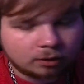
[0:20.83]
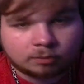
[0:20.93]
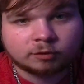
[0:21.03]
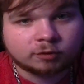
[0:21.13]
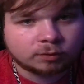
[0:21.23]

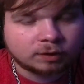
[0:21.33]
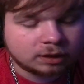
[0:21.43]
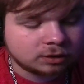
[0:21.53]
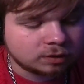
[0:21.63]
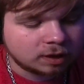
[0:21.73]
Before we get
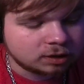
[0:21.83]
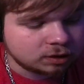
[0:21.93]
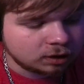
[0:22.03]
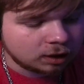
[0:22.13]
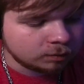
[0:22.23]
in this
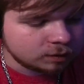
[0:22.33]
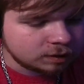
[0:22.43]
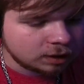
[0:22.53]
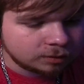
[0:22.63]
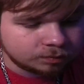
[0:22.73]
reaction, I will
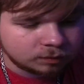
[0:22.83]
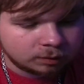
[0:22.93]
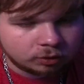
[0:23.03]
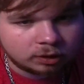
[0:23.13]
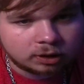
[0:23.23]
say
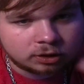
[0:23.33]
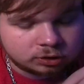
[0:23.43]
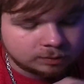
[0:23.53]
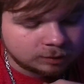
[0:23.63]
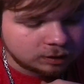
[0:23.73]
I'm going on a
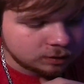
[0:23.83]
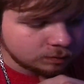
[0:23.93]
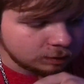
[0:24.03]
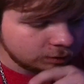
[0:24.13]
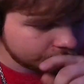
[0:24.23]
trip later this
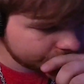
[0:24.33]
week.